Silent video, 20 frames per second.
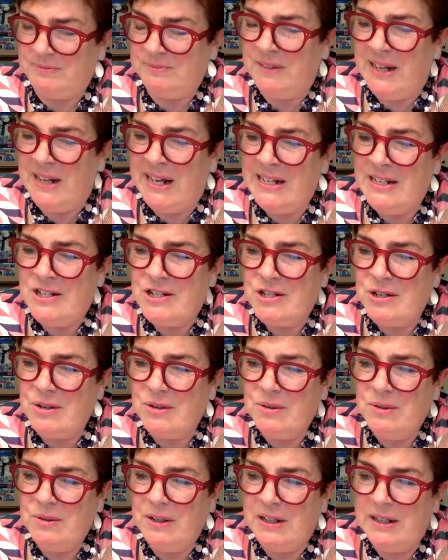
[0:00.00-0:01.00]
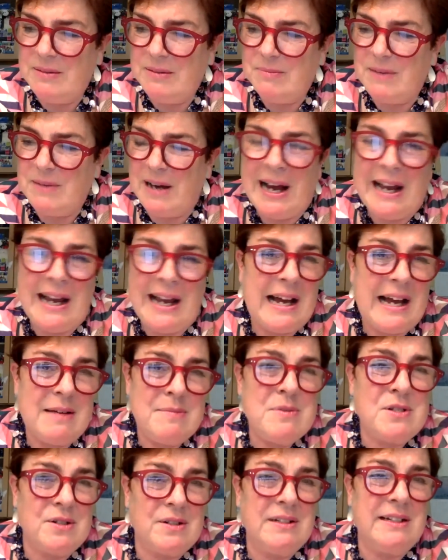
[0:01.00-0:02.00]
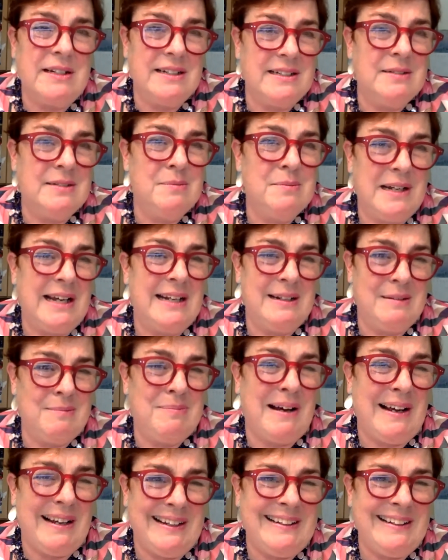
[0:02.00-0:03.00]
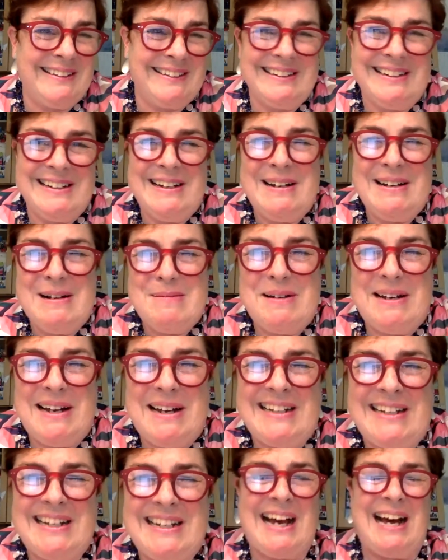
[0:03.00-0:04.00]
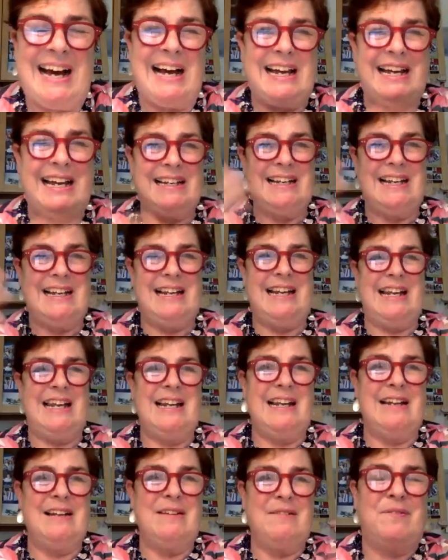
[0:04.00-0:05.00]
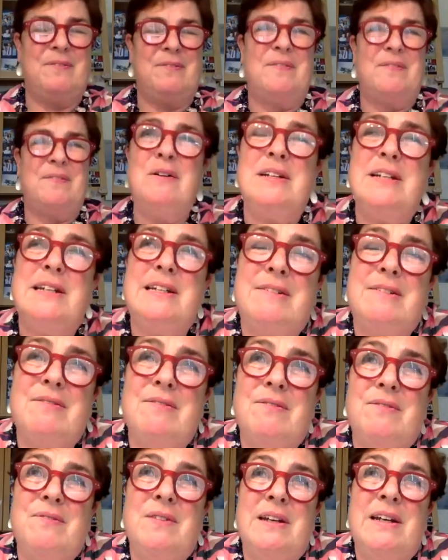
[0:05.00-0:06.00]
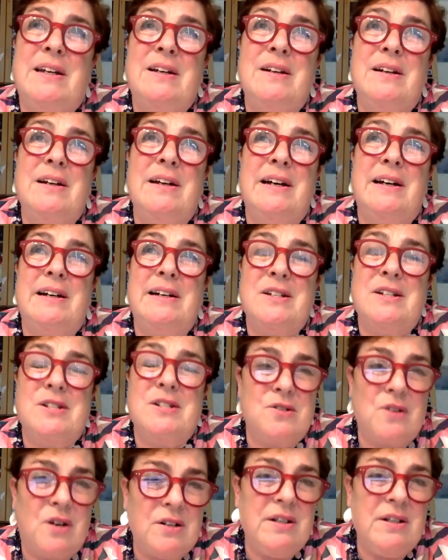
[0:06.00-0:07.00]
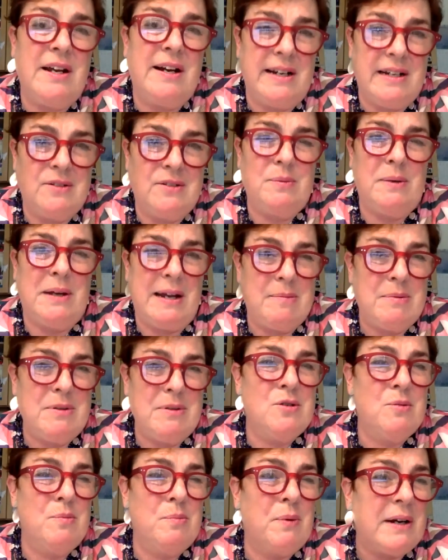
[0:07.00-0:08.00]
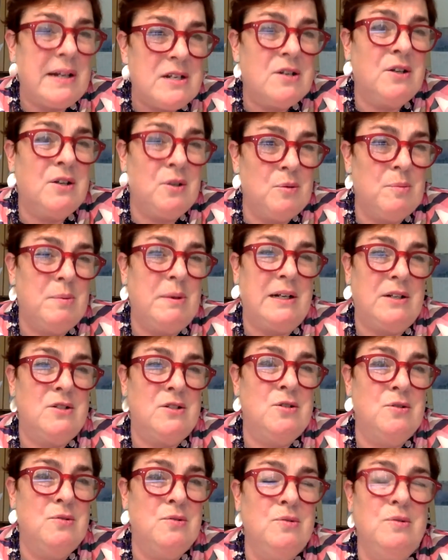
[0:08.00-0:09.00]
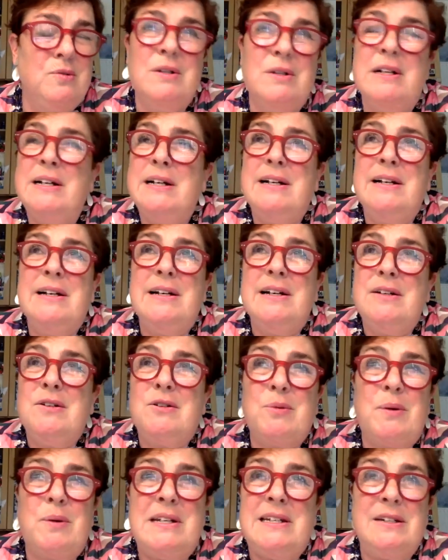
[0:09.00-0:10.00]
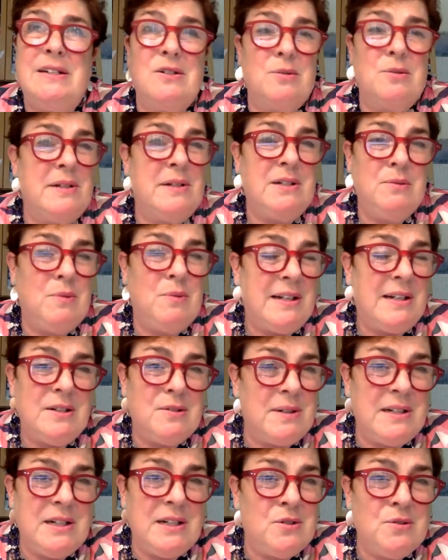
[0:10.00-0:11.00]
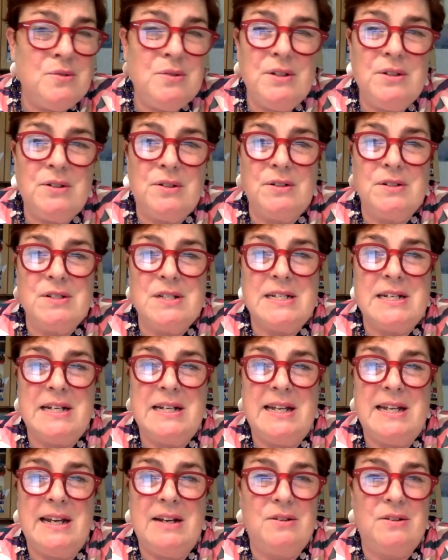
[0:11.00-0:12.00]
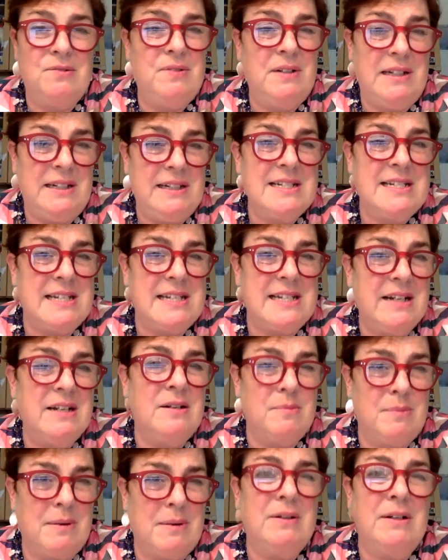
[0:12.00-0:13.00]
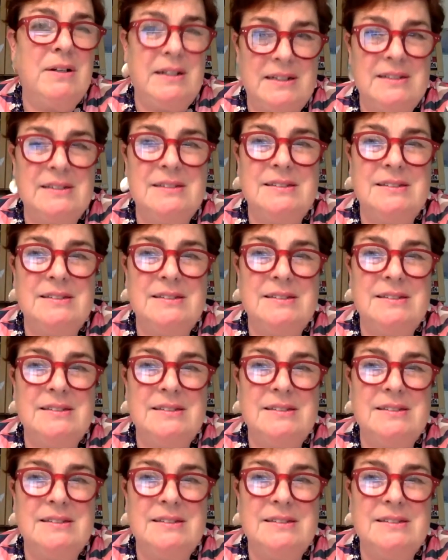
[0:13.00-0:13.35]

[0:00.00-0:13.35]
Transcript: And so I'm certainly intimidated by it, but I found it extraordinary to be able to bring Kubrick to 20 and 21 and 22-year-olds, and they got really excited about it.